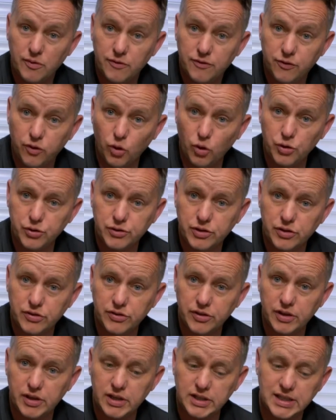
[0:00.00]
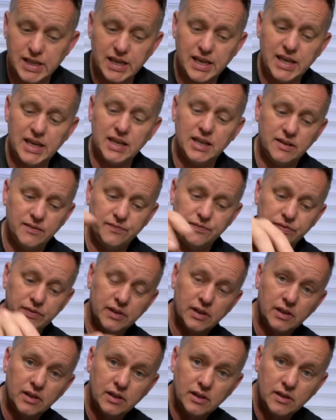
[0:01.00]
fourth to third gear,
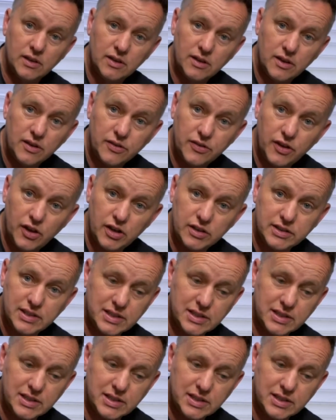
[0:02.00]
third